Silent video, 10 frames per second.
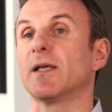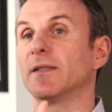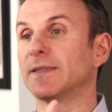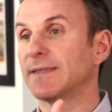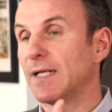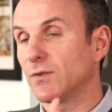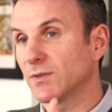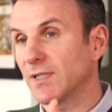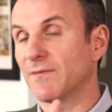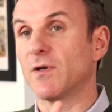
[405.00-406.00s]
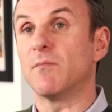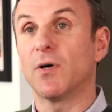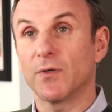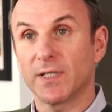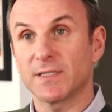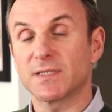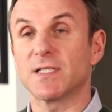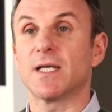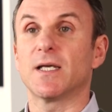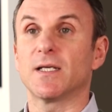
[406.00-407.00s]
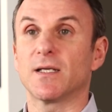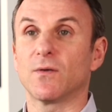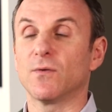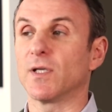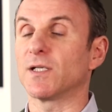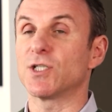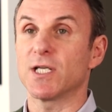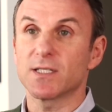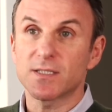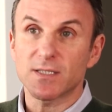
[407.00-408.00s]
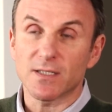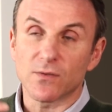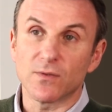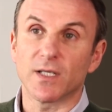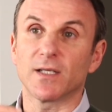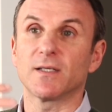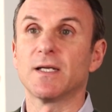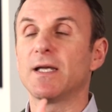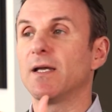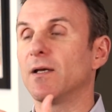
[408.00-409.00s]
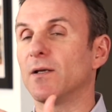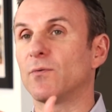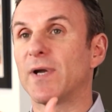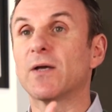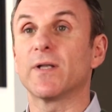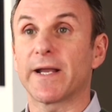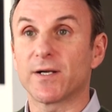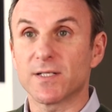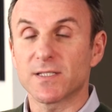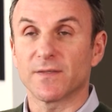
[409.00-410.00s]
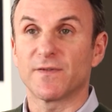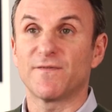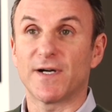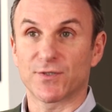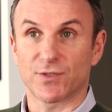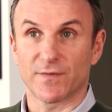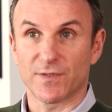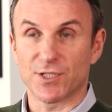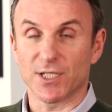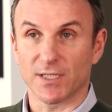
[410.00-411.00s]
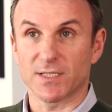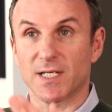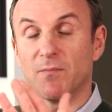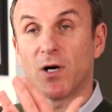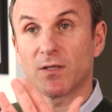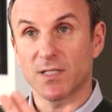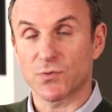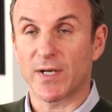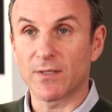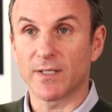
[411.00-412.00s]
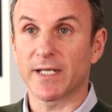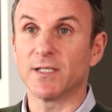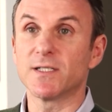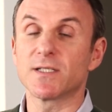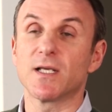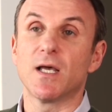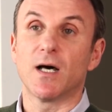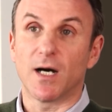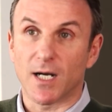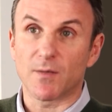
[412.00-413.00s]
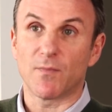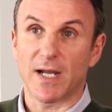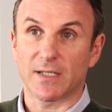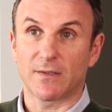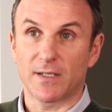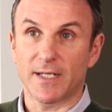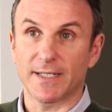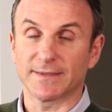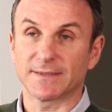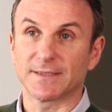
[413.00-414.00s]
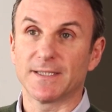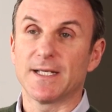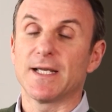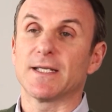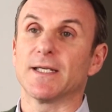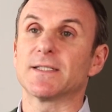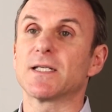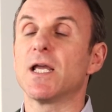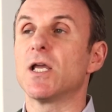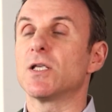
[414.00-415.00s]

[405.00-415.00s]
The cells have components, including genes, including uh, regulators of the function of the genes. Among these regulators are microRNAs. Yes?